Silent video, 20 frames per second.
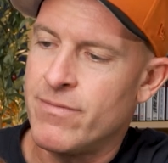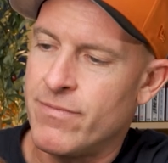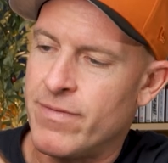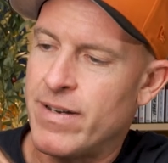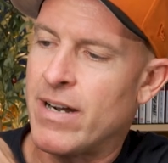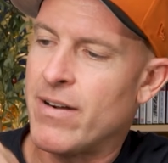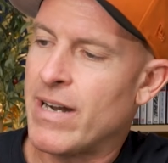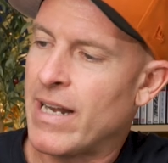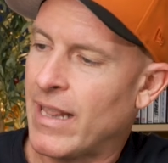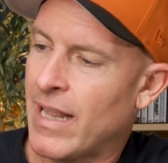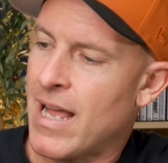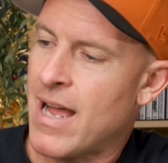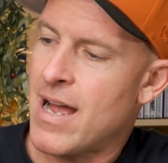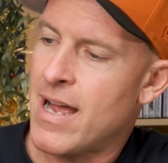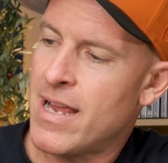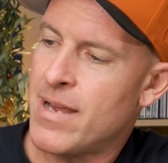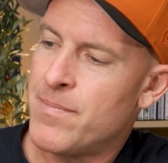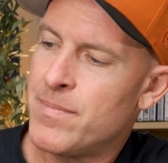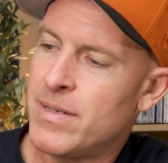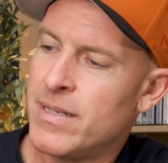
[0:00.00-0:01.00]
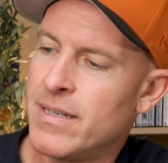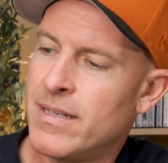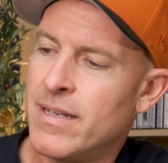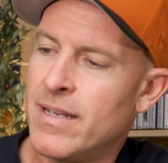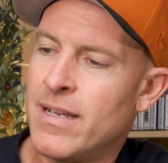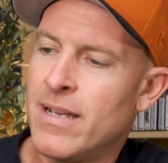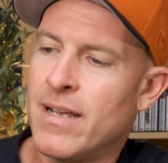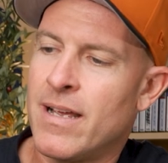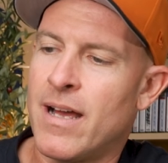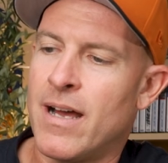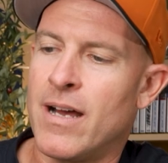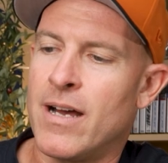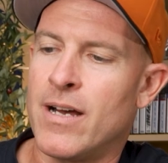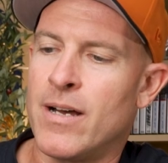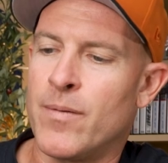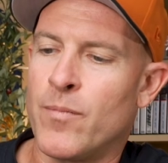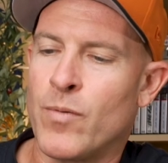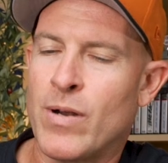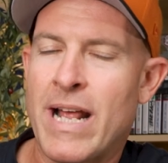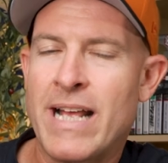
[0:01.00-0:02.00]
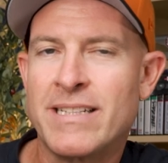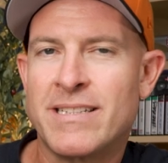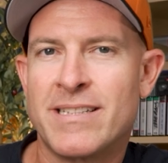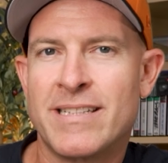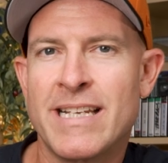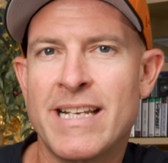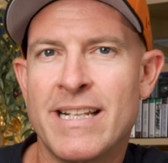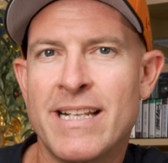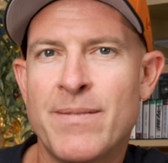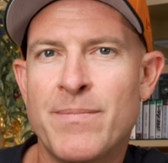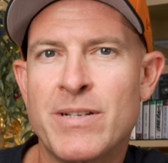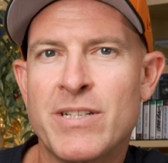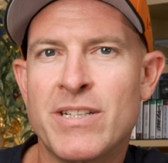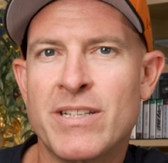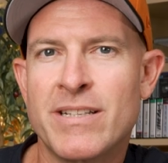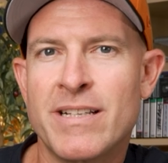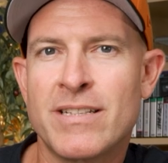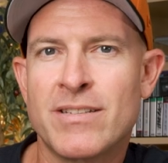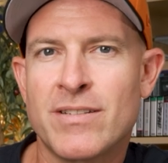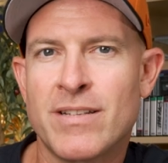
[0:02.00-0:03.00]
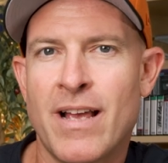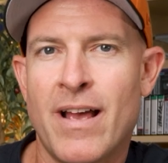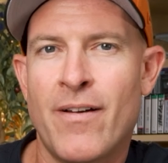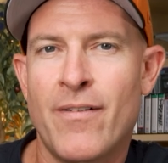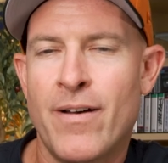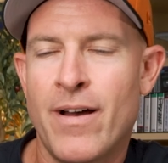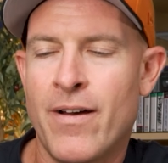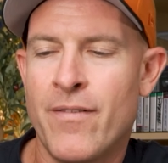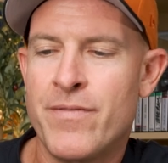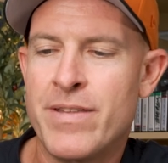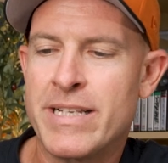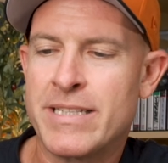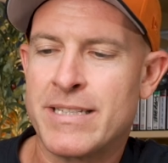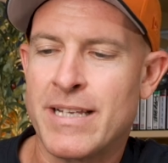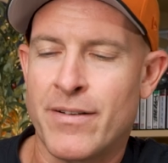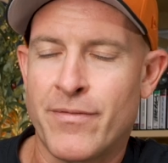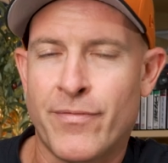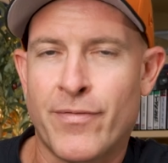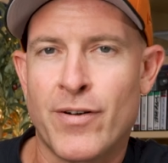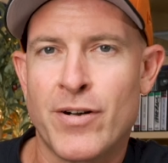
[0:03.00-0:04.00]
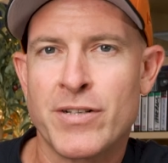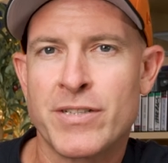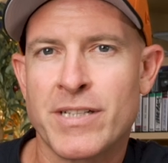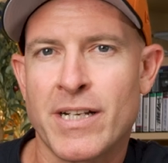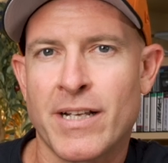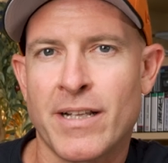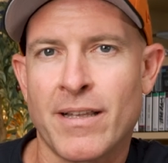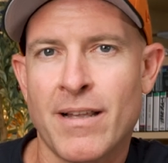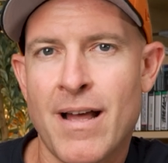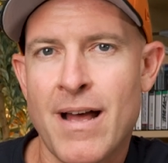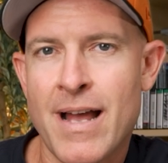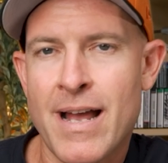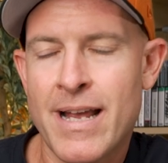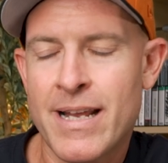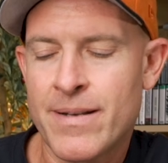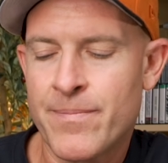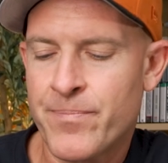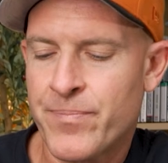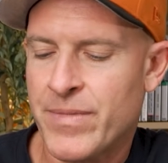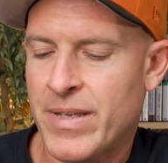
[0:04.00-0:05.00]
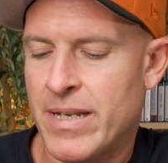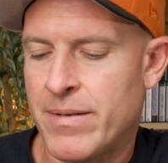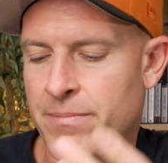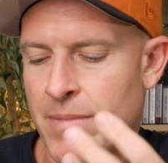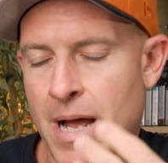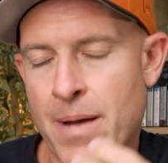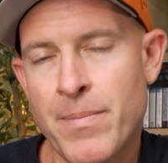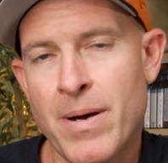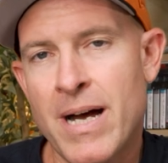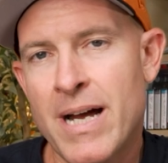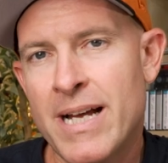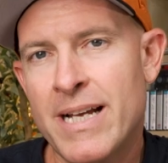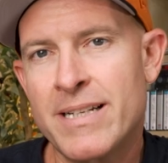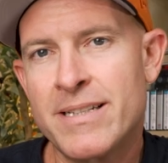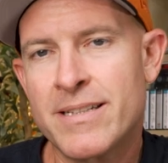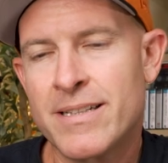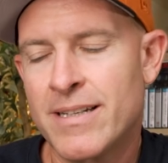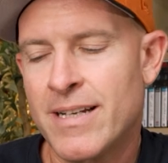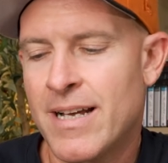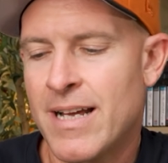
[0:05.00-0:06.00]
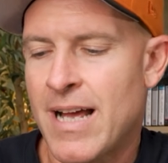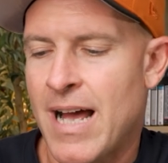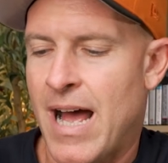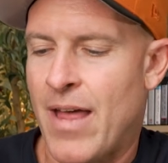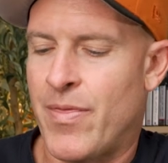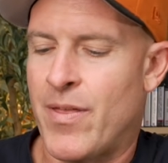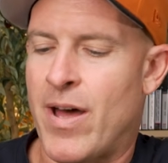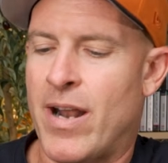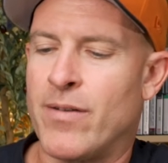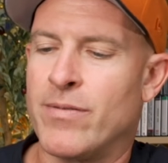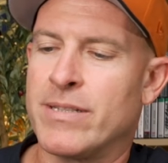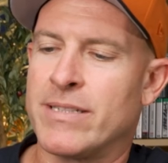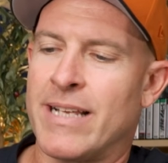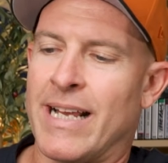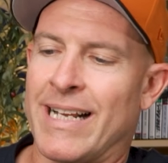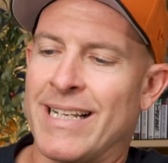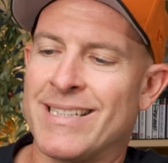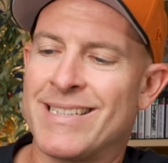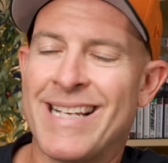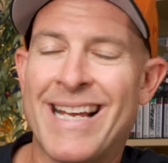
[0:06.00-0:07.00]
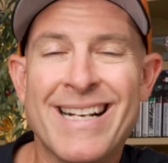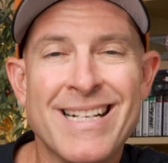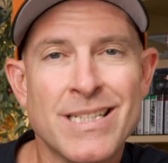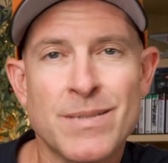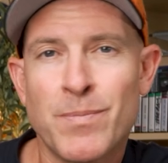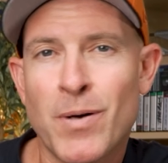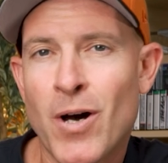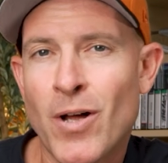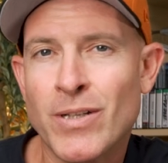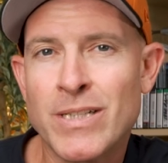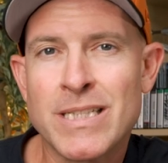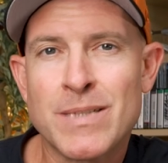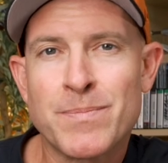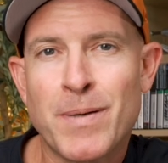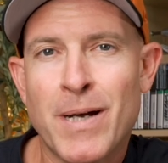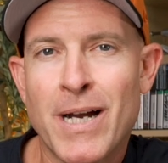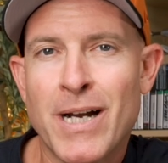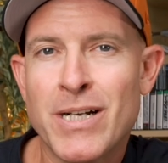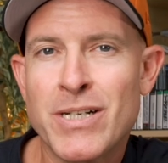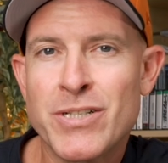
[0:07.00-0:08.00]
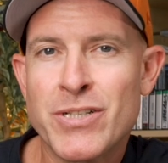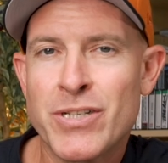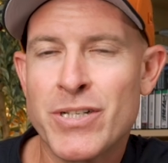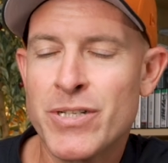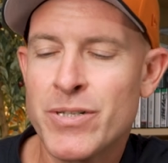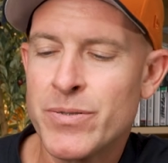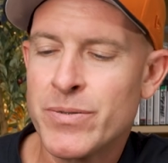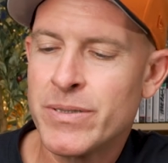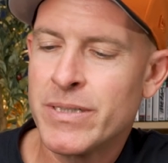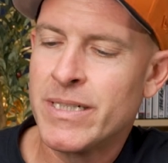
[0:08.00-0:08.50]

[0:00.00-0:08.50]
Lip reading: very lime. When I had seen the images of this at first online, in my mind, I thought it was like a tennis ball inspired shoe.